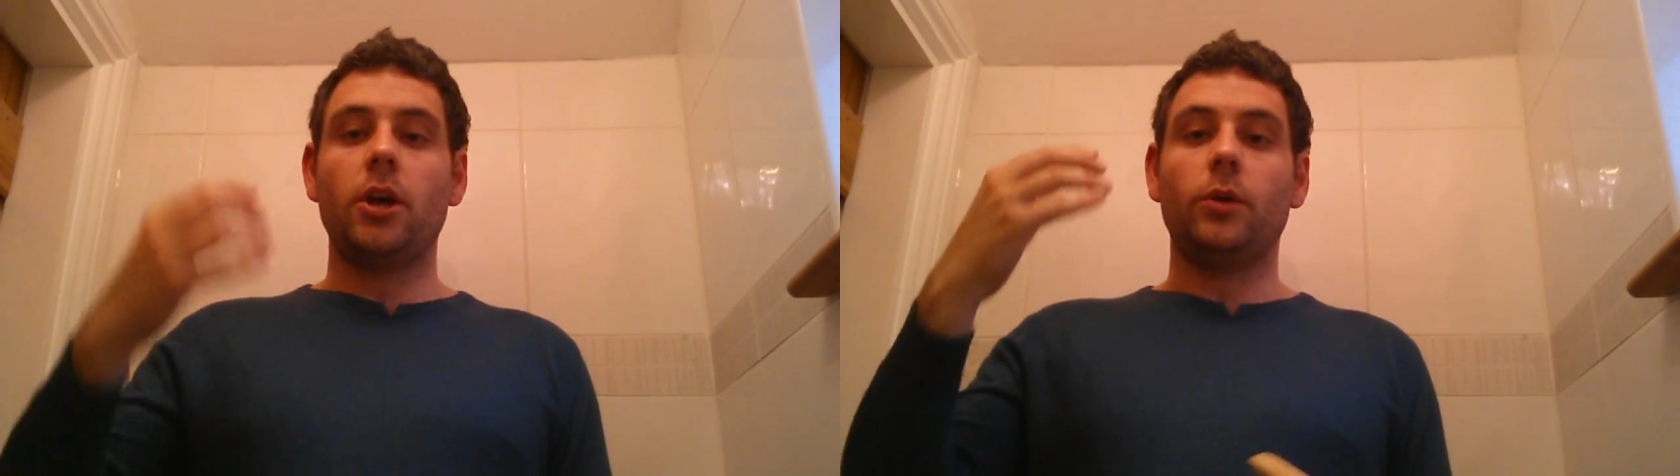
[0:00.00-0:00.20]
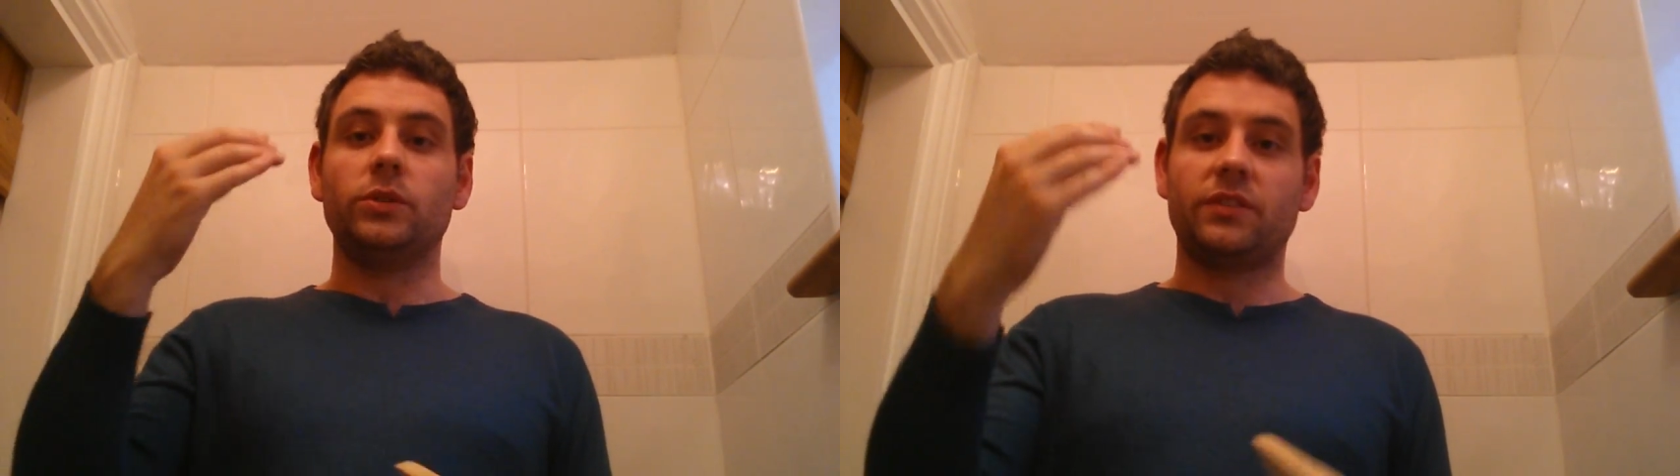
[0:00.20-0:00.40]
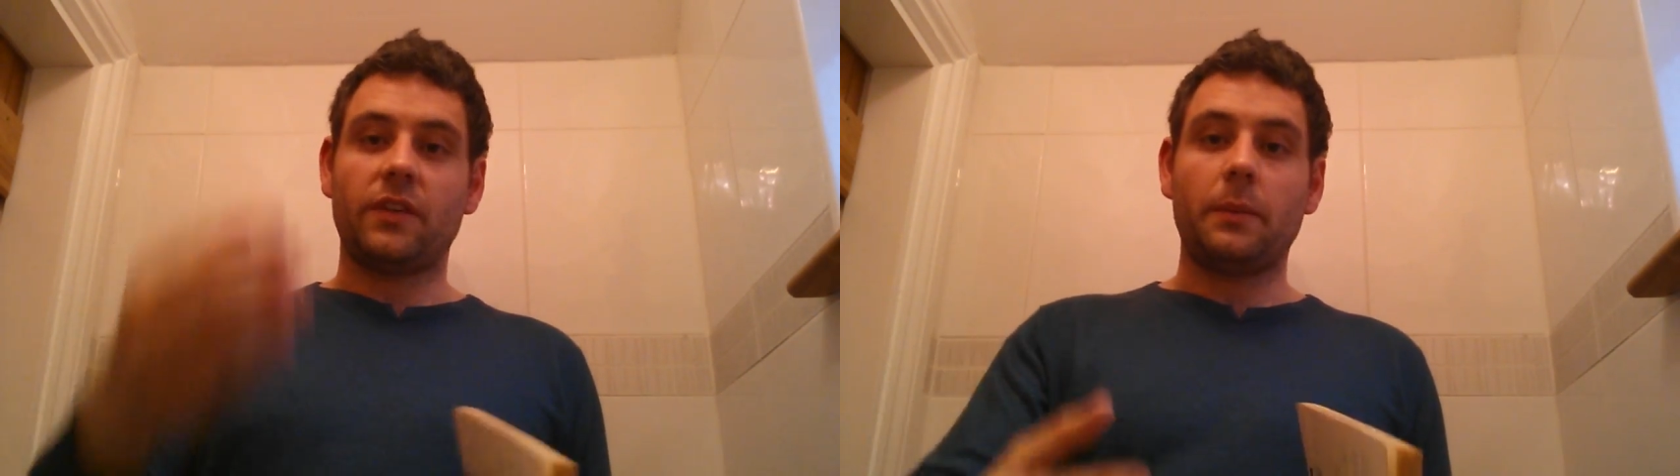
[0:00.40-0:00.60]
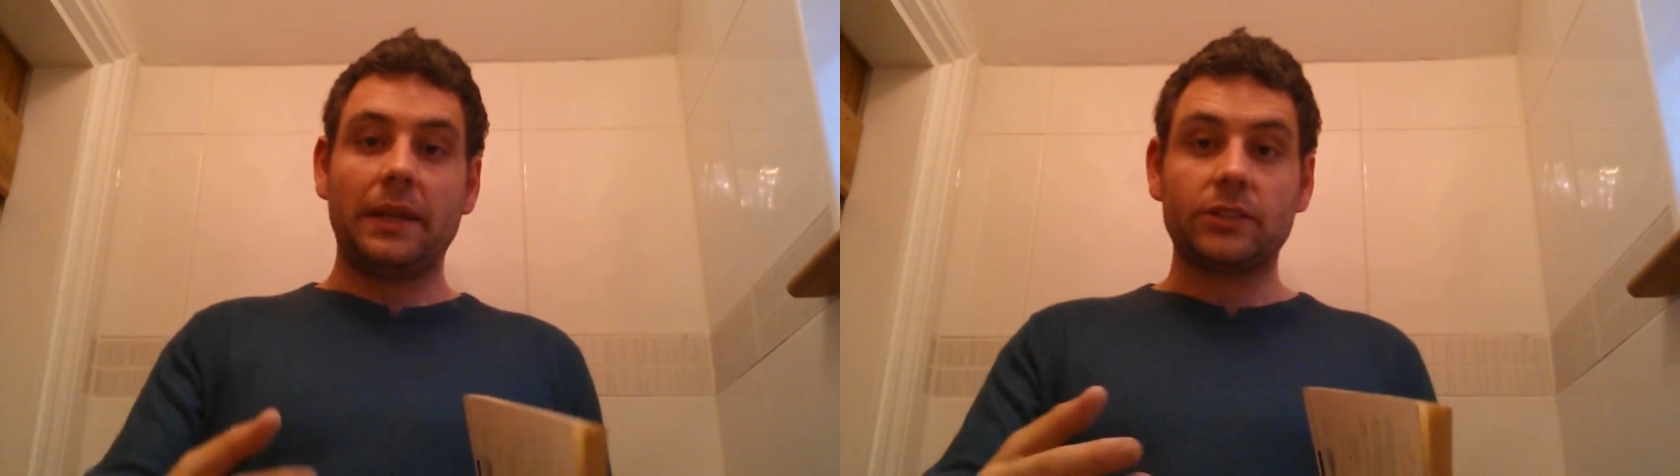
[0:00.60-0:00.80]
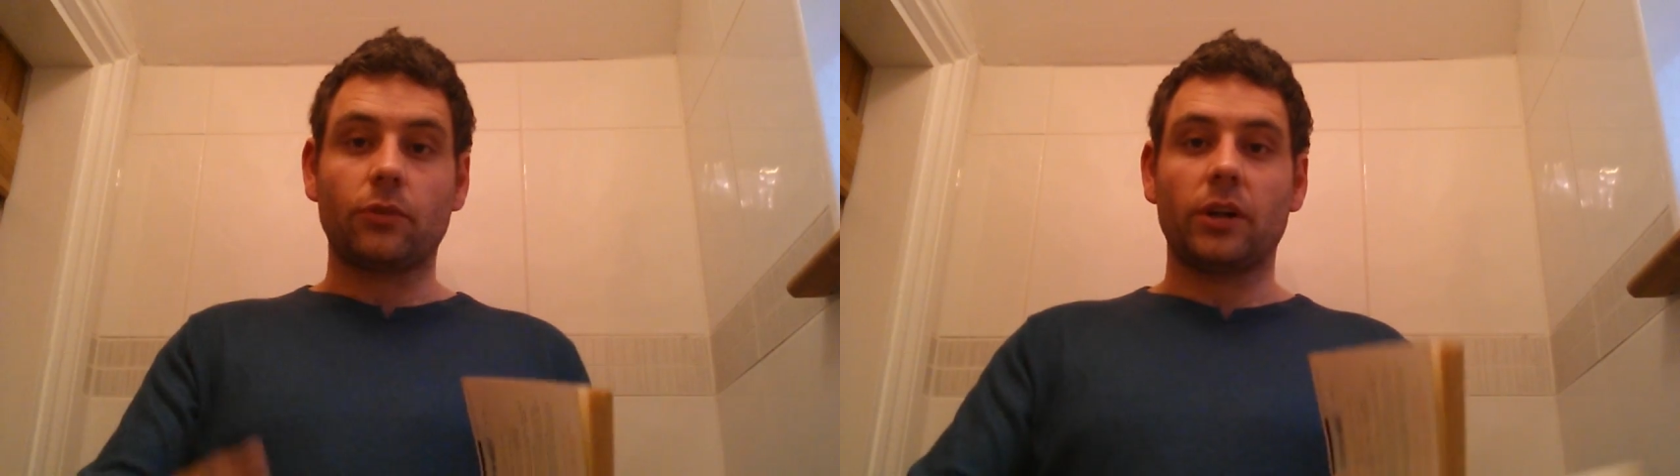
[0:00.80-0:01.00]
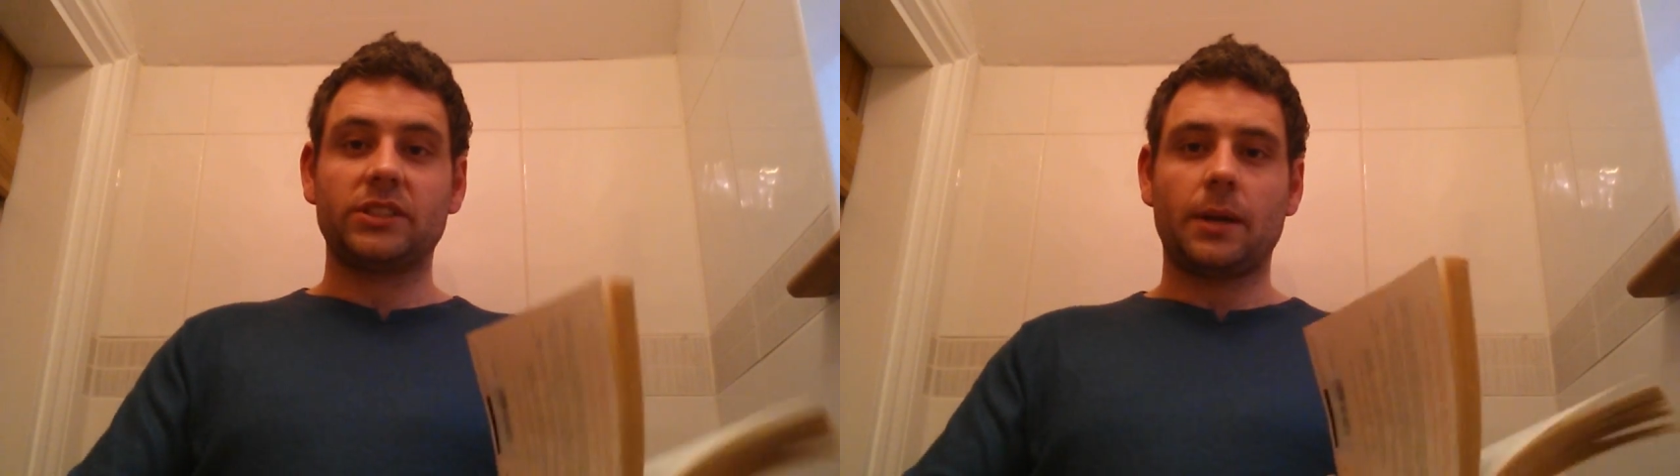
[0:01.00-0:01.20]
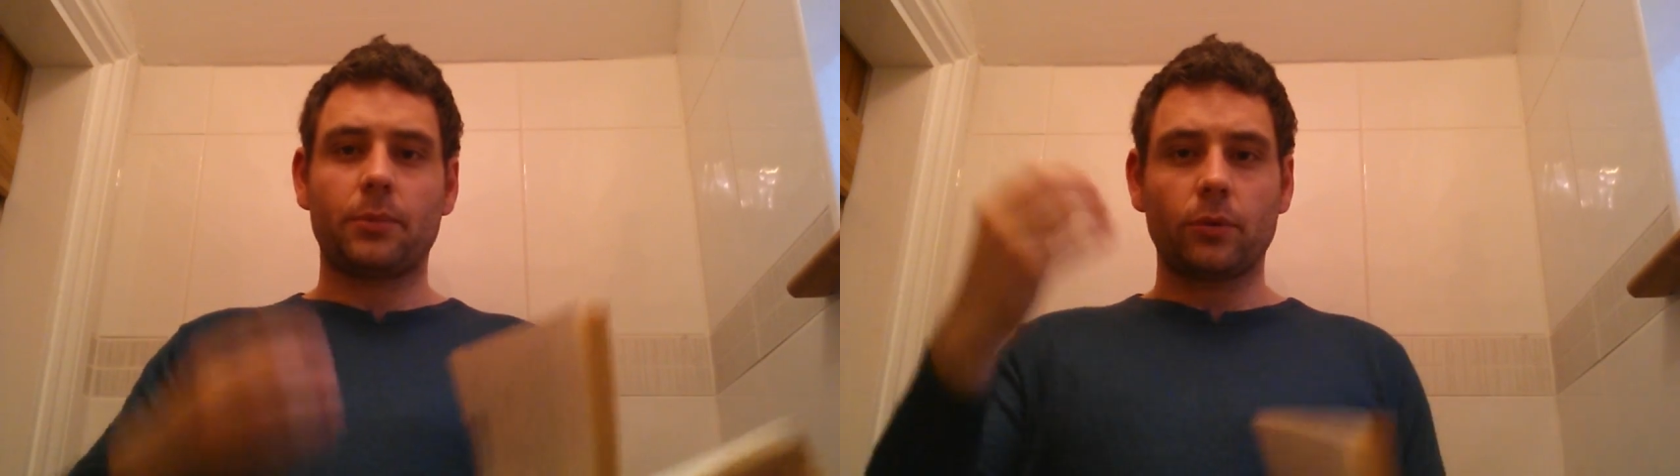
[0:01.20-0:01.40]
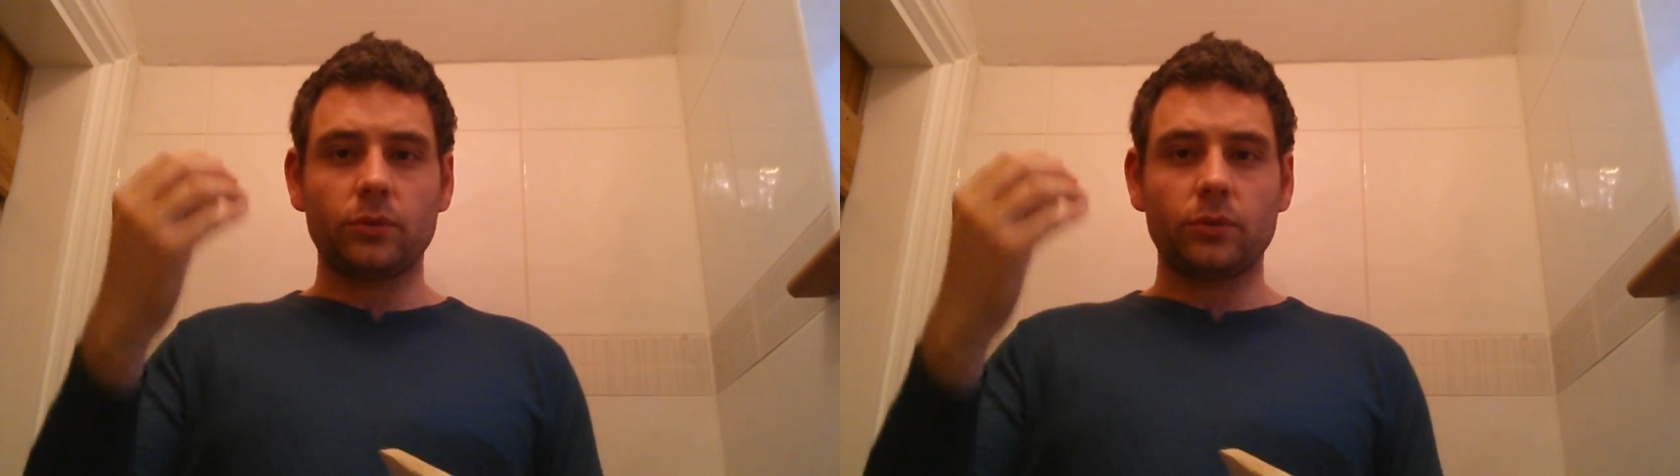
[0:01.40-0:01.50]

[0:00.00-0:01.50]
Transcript: who was a feminist writer but